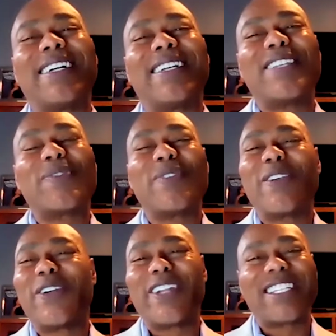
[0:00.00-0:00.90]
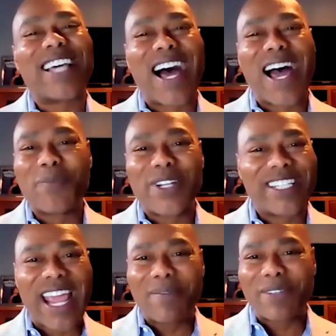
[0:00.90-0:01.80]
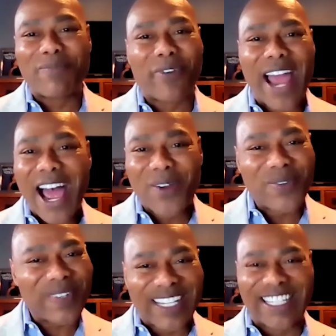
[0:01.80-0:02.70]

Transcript: this was during a time when James Brown,